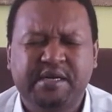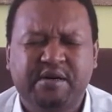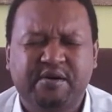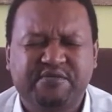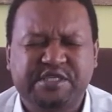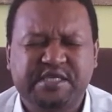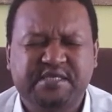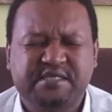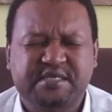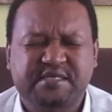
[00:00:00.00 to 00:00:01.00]
of
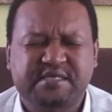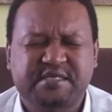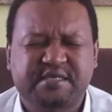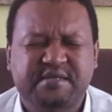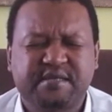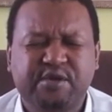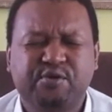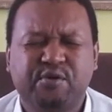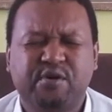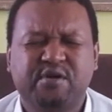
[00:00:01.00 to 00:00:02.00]
Jesus, thank
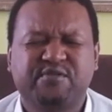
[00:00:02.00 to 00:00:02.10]
you, Lord,